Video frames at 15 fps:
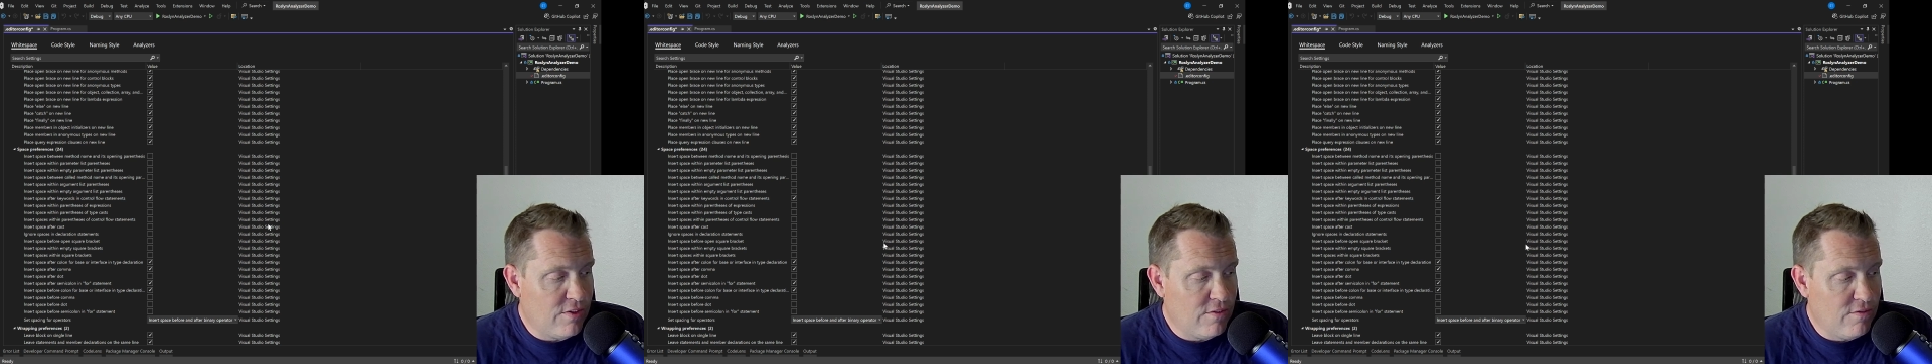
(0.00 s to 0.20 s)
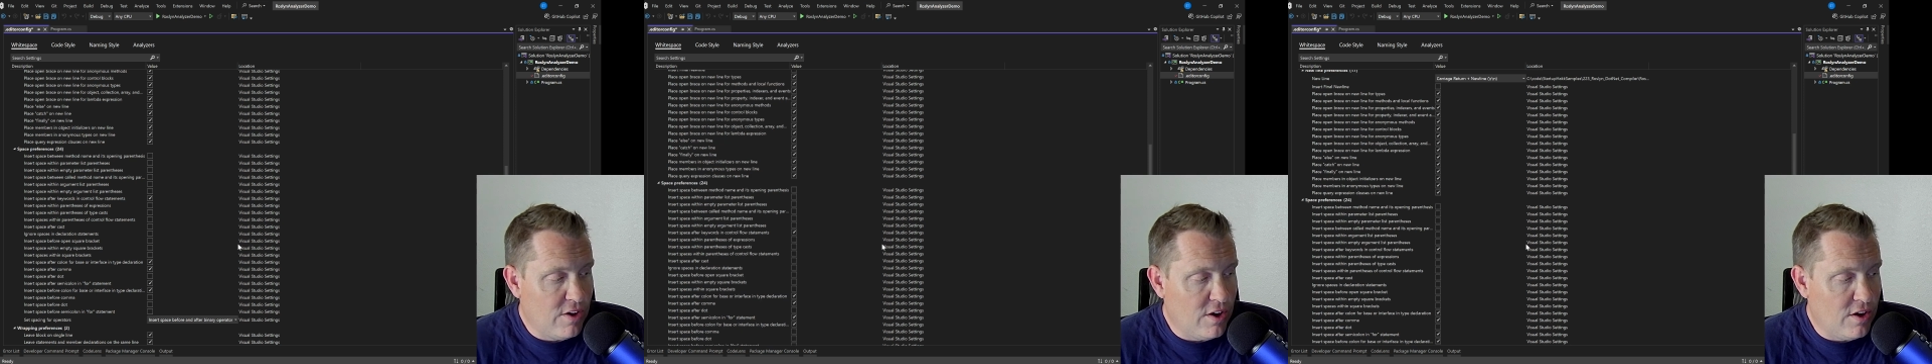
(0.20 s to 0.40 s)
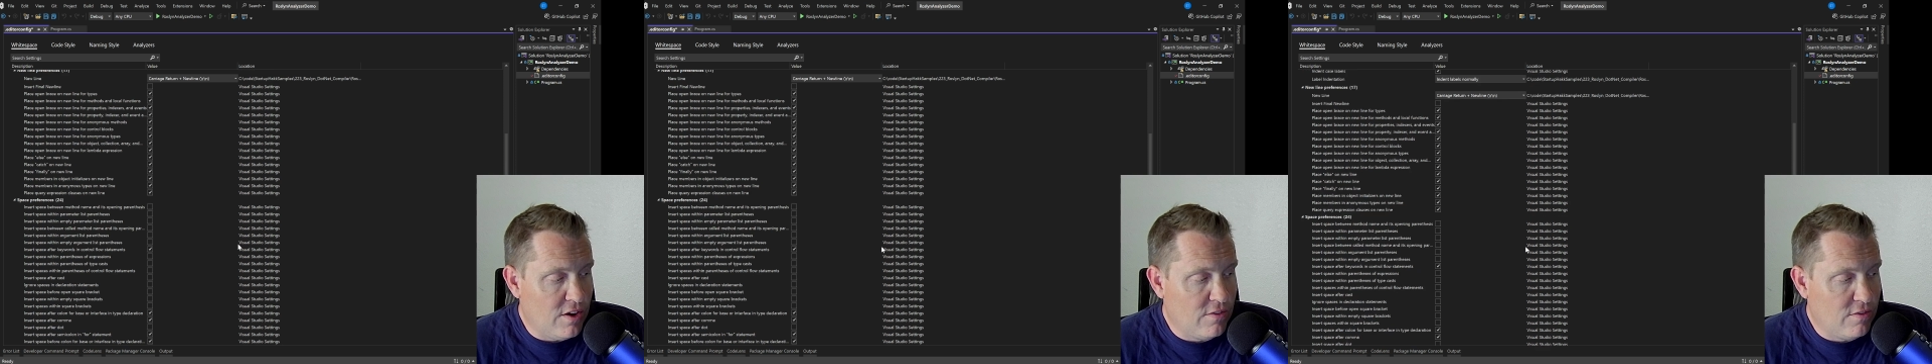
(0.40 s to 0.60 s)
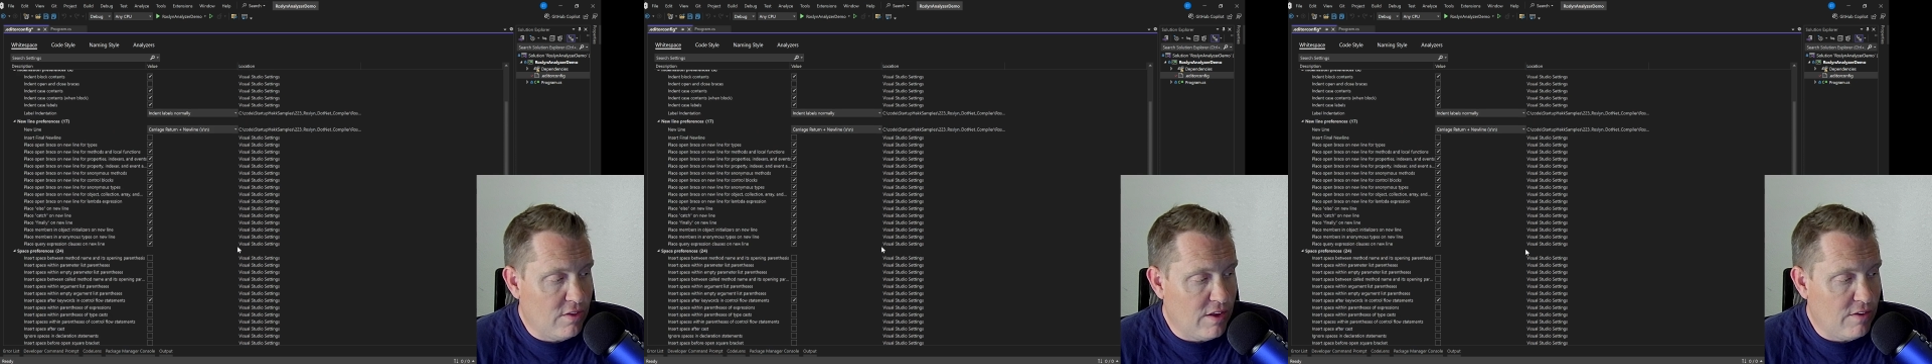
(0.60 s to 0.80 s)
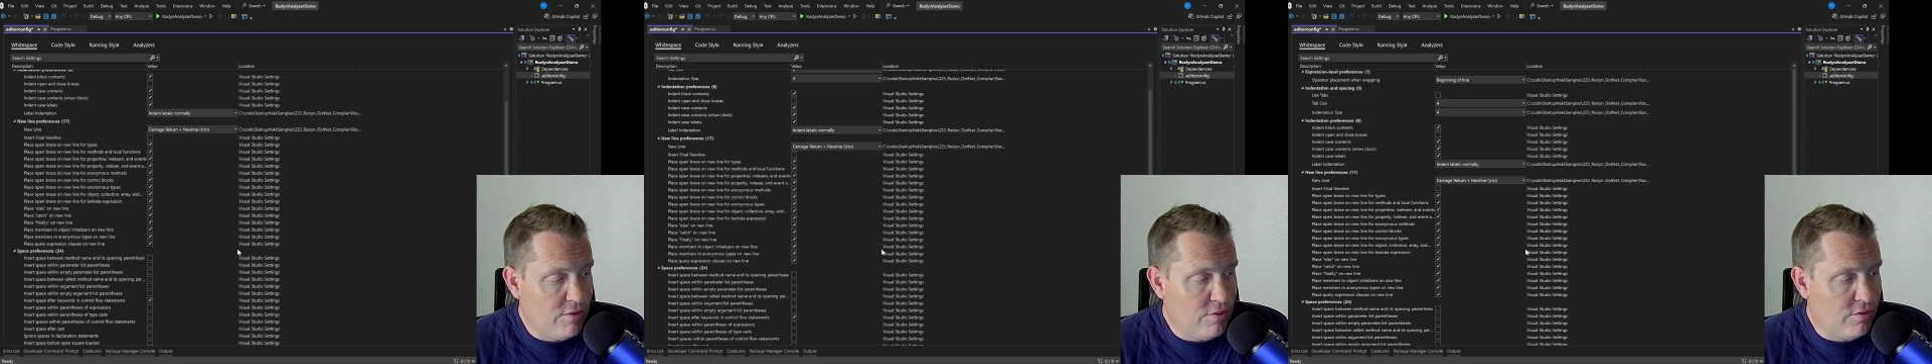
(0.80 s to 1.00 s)
various
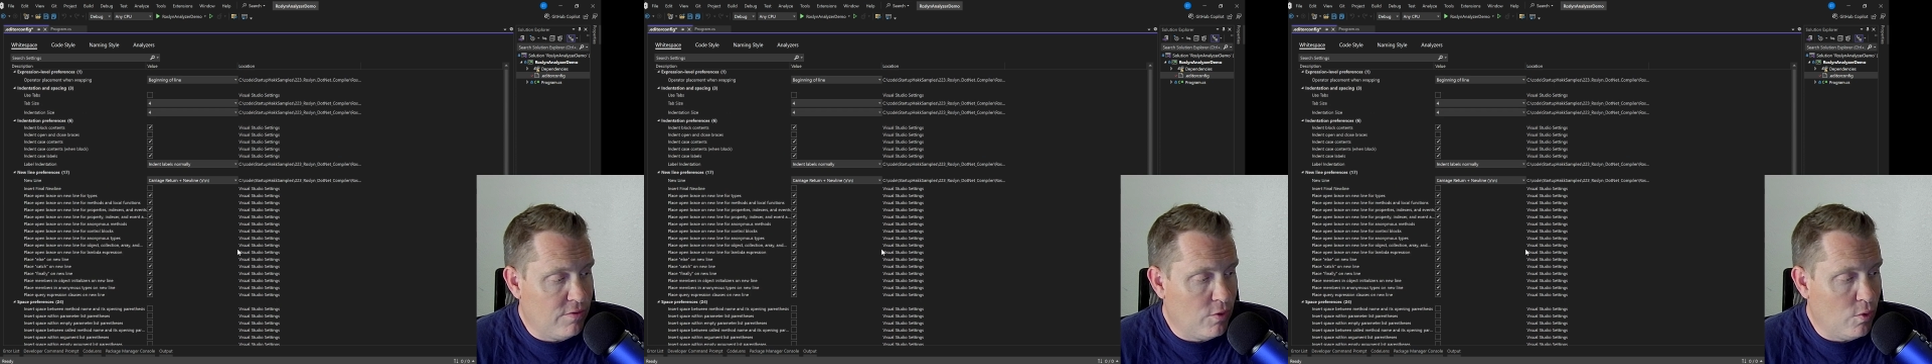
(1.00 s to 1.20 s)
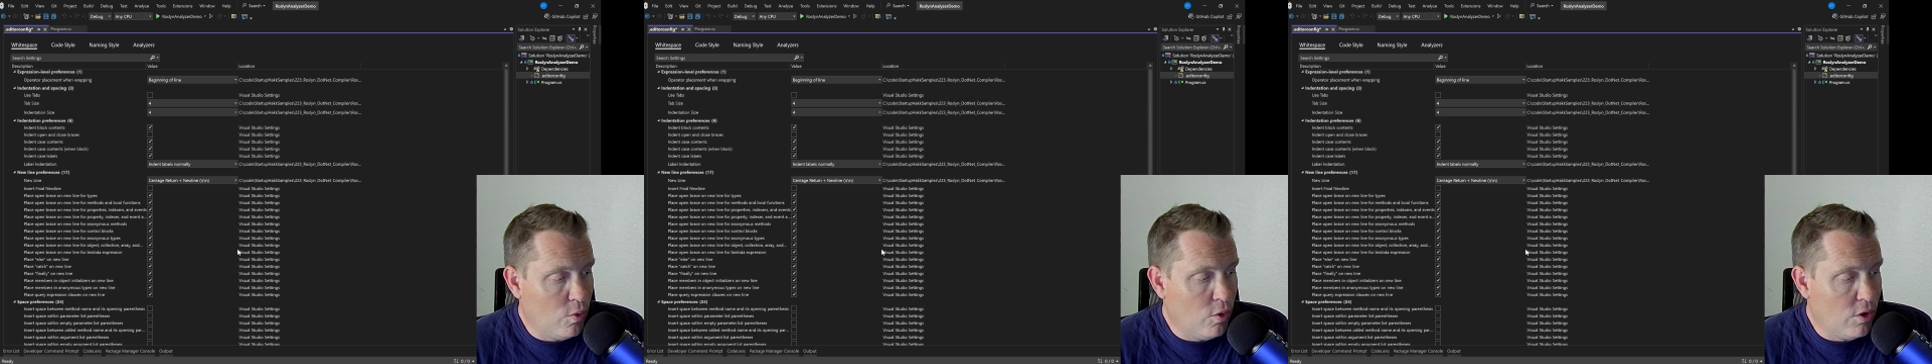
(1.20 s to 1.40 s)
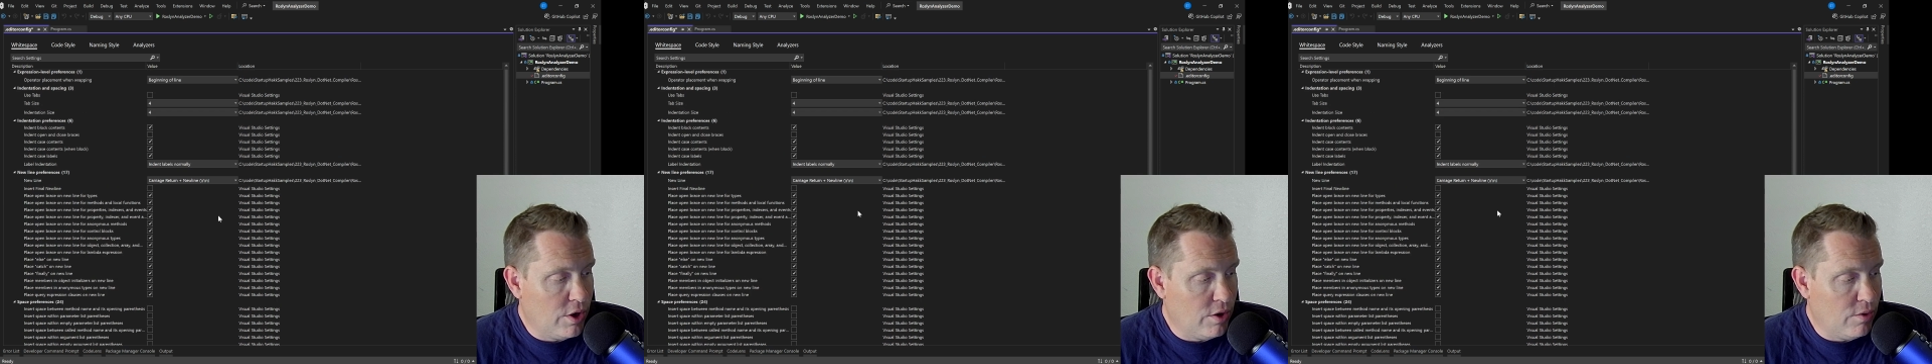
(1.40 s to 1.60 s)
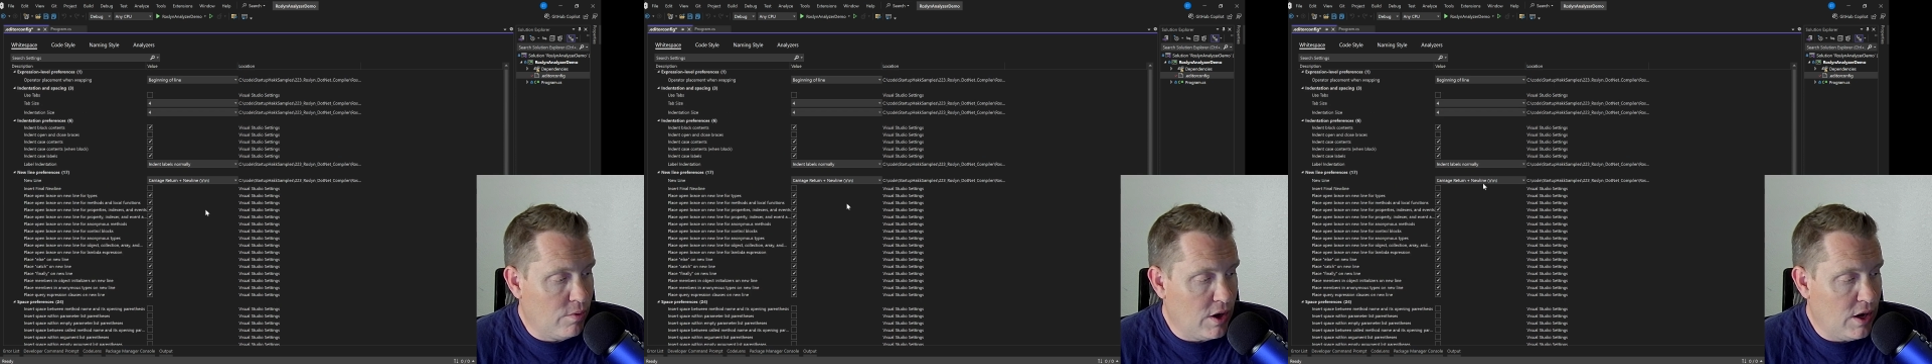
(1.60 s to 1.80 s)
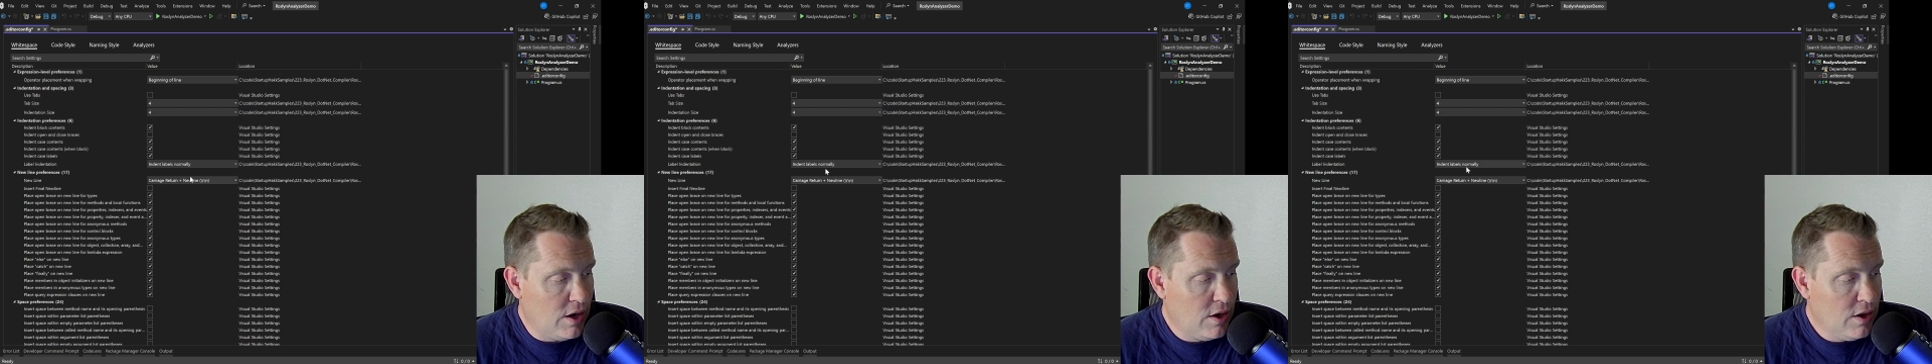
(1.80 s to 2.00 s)
levels of the warning,
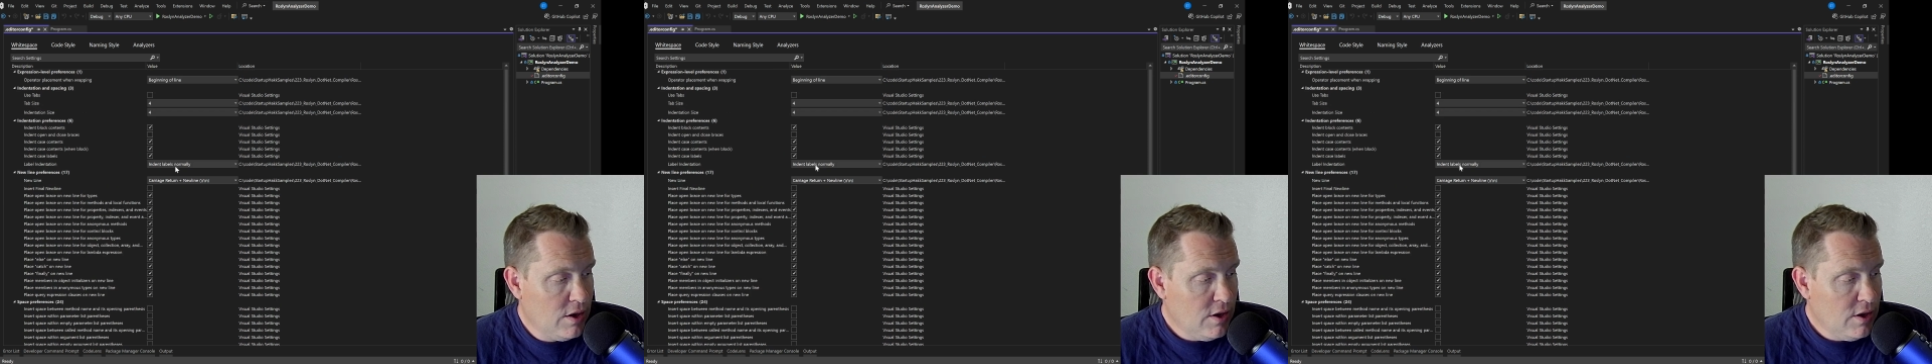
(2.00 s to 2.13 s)
right?